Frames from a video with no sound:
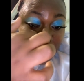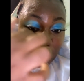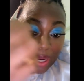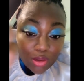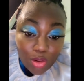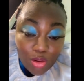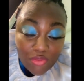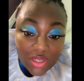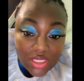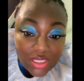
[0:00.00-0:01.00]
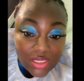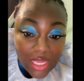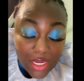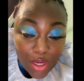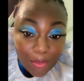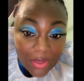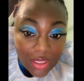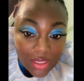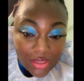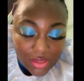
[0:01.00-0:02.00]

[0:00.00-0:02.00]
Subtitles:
back over to Stadium East.